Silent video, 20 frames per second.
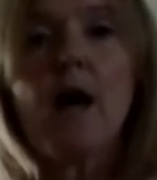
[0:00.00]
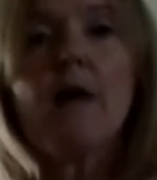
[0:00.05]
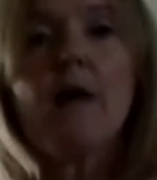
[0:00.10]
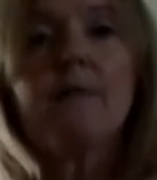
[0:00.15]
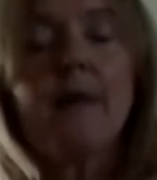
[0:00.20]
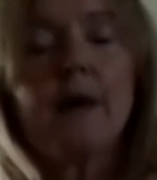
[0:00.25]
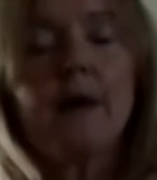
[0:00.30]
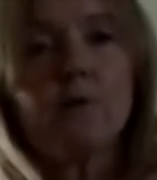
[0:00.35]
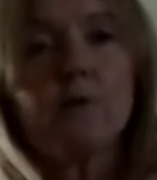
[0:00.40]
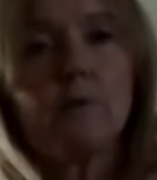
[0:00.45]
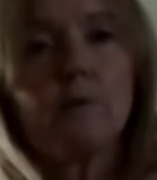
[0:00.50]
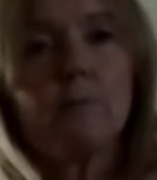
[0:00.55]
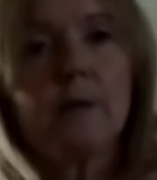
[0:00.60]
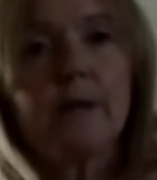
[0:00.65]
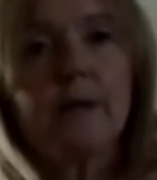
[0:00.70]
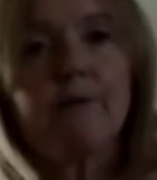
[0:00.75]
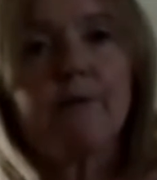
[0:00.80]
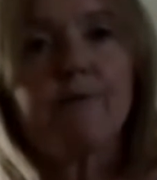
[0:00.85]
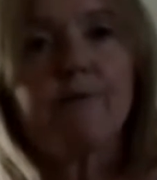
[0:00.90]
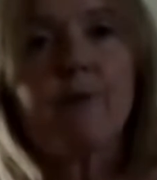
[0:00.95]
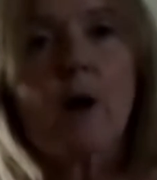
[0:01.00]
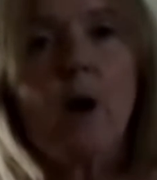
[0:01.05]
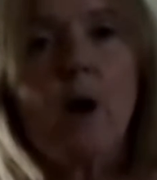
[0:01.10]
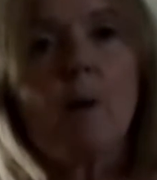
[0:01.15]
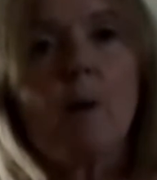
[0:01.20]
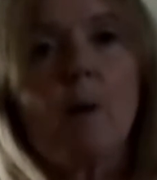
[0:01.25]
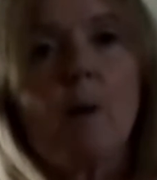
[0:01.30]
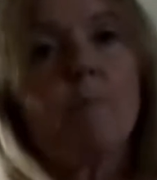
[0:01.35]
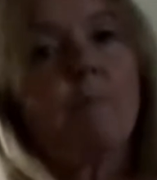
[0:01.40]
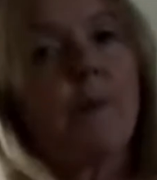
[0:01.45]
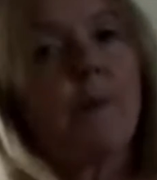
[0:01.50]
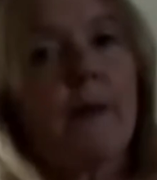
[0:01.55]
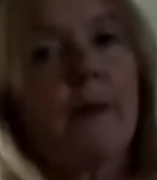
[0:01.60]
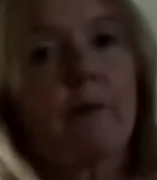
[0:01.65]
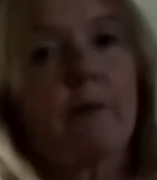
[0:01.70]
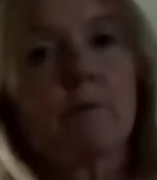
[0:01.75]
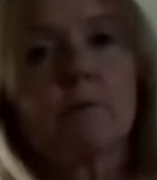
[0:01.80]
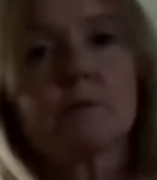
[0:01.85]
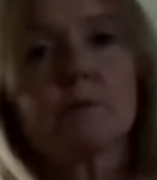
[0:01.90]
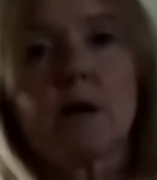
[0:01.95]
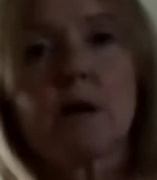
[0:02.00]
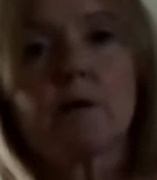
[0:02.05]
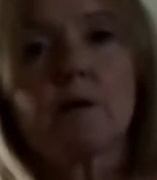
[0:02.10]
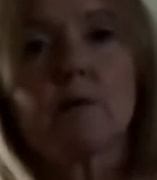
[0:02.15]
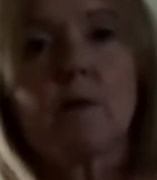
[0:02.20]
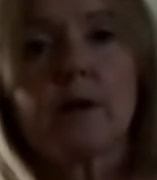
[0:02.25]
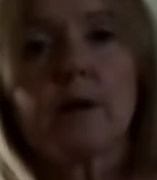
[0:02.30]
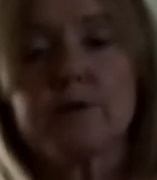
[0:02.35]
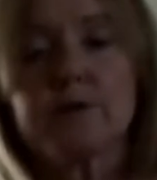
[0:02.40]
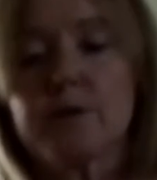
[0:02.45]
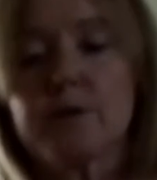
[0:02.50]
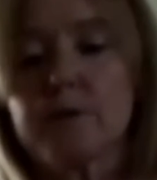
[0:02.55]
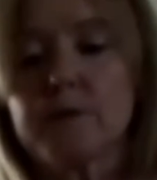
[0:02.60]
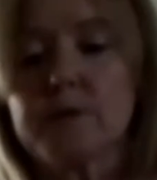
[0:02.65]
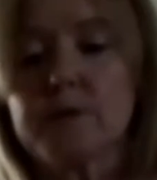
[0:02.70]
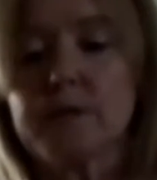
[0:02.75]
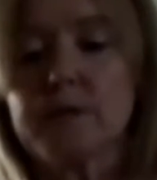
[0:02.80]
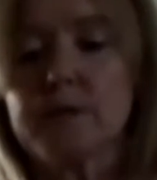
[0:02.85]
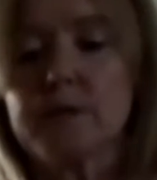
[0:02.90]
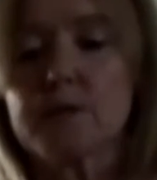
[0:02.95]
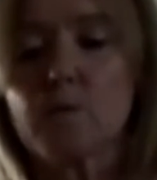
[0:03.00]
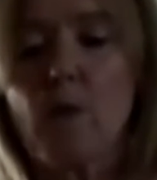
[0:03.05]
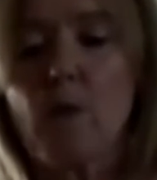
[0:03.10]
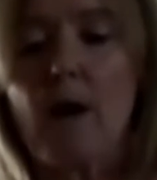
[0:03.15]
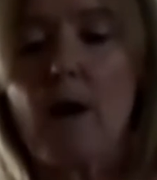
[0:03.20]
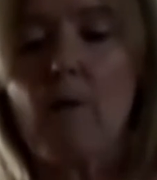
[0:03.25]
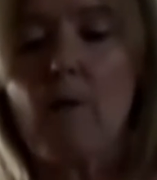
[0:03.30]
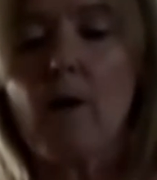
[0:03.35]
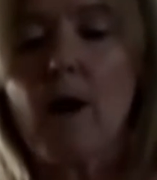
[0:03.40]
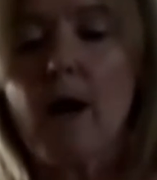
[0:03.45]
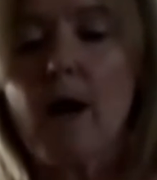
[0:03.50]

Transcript: They're normally firm, but they're also quite juicy as well.